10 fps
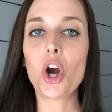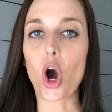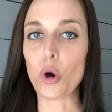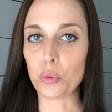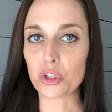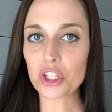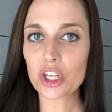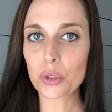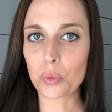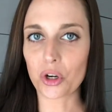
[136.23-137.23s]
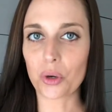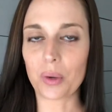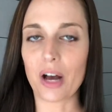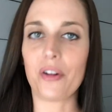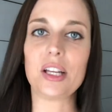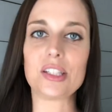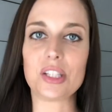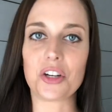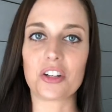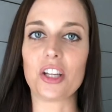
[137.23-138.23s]
A really good workaround is to
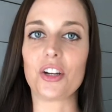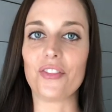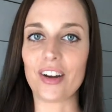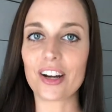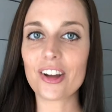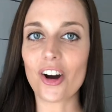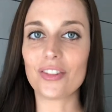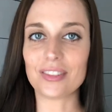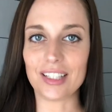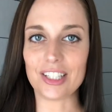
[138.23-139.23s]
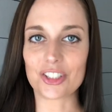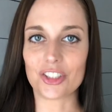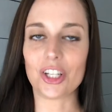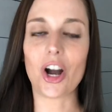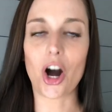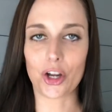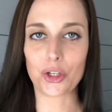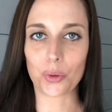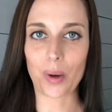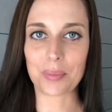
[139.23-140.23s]
create your very own link tree on
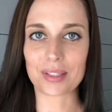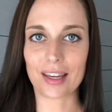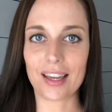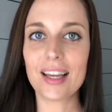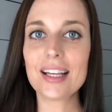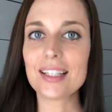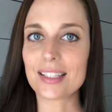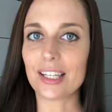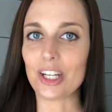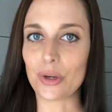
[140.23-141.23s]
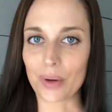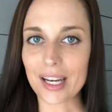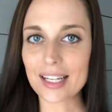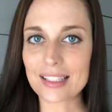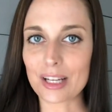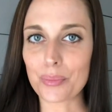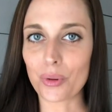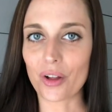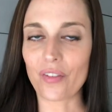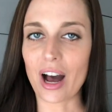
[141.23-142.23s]
your website. To get a great example
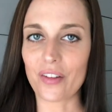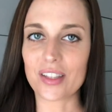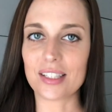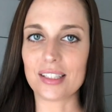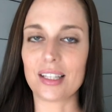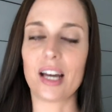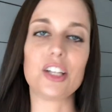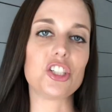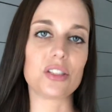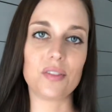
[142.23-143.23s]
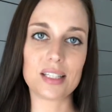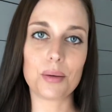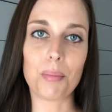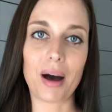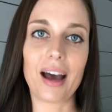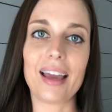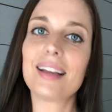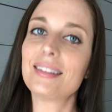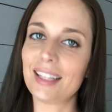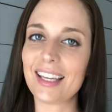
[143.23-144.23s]
of how this is done, just visit my
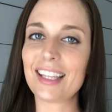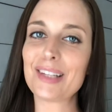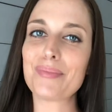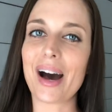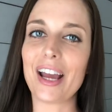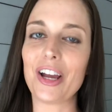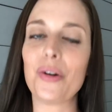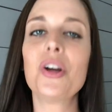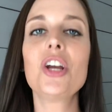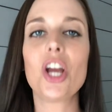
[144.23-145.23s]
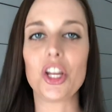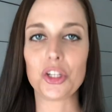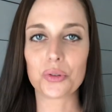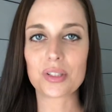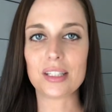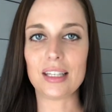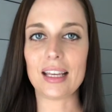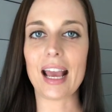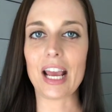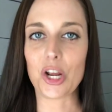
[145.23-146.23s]
link in the bio and you'll
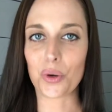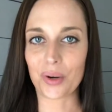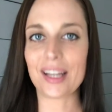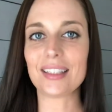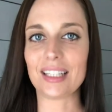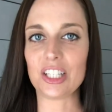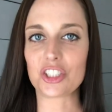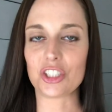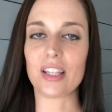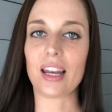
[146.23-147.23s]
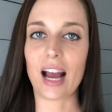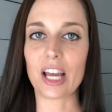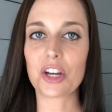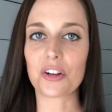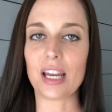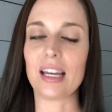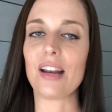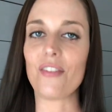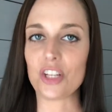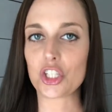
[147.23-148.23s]
see a great link tree that I created
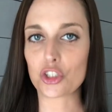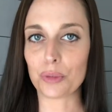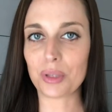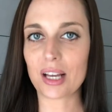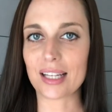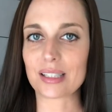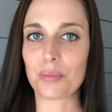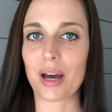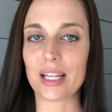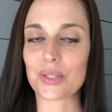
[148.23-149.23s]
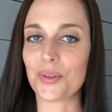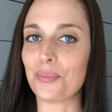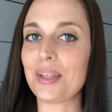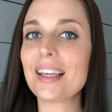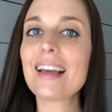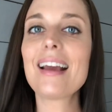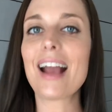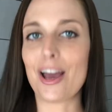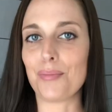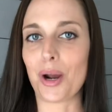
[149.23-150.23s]
extremely customized for me
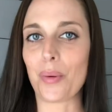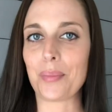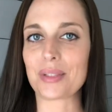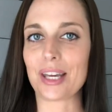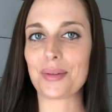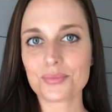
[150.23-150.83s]
and my website.